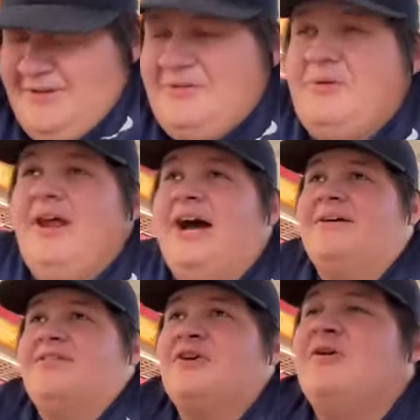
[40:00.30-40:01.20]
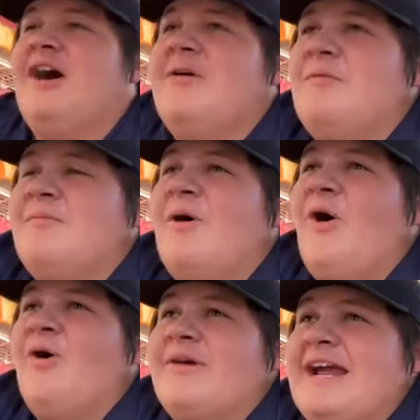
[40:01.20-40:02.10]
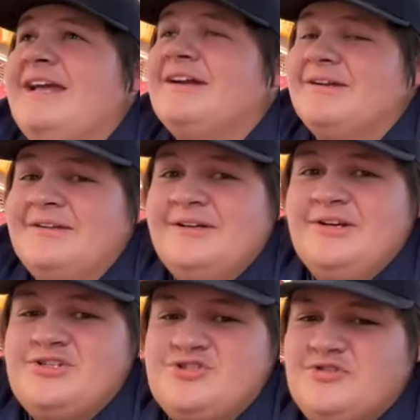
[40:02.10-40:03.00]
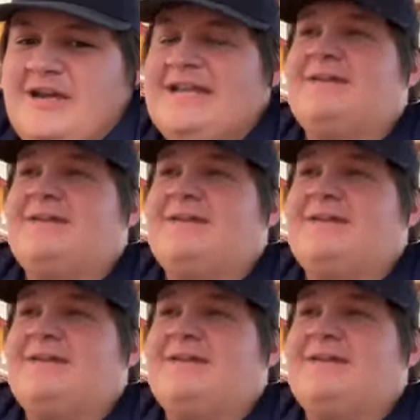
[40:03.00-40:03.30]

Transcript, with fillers: throw a ball right here. Strike, please.